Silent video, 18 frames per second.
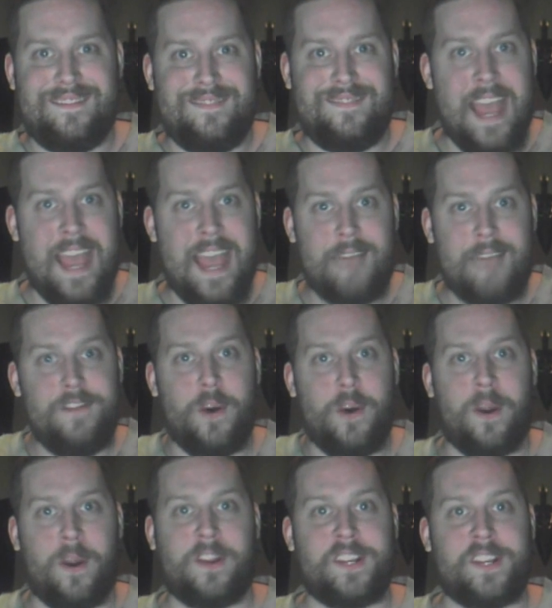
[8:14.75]
They have
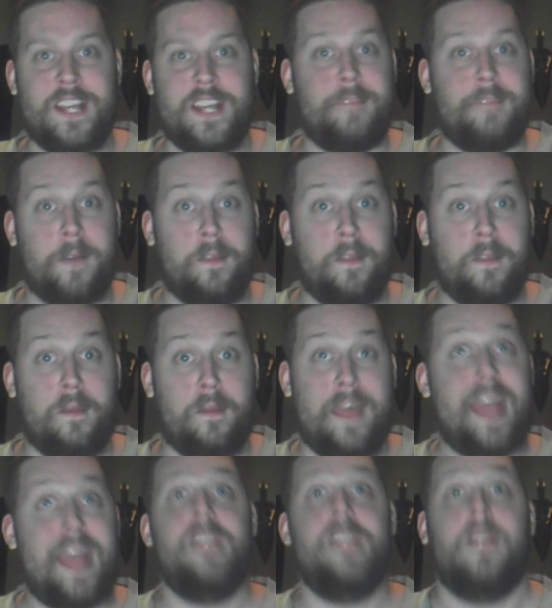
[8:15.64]
no archetype other
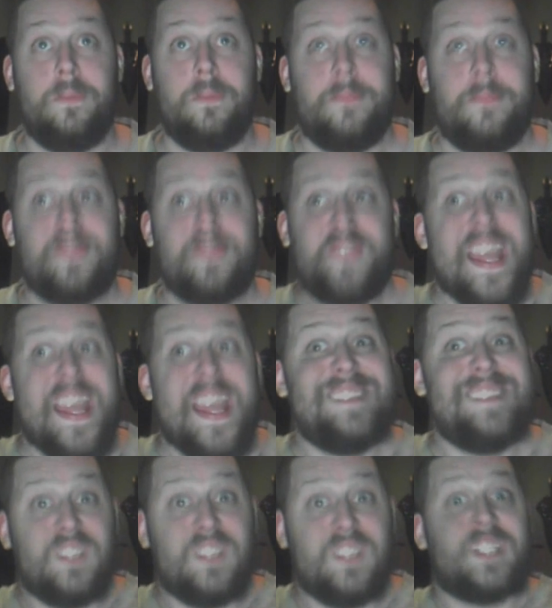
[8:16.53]
than
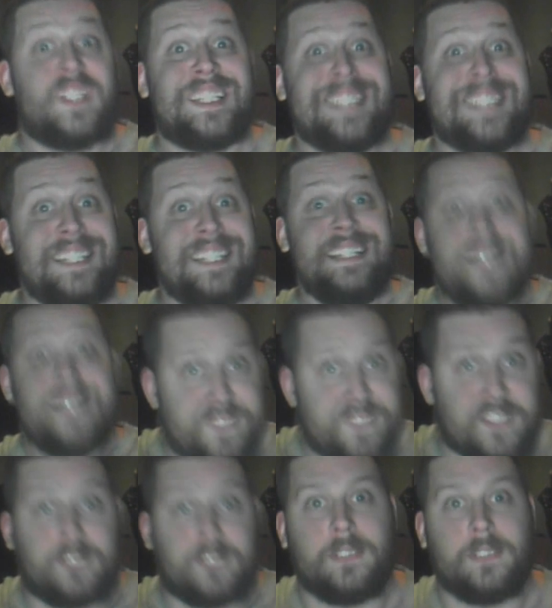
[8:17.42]
they look
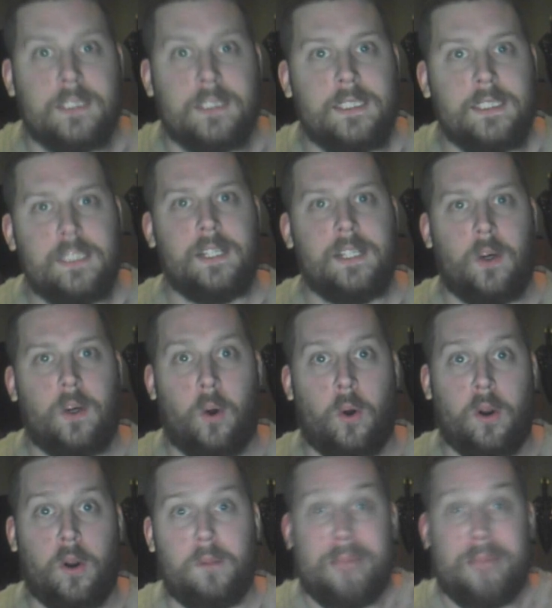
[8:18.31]
evil
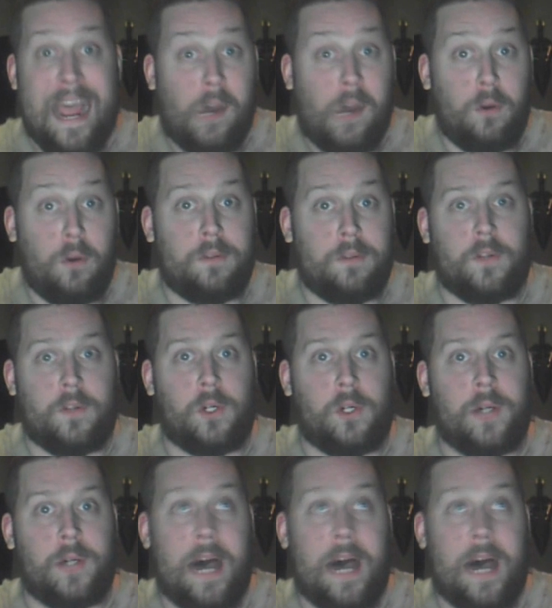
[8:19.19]
or powerful.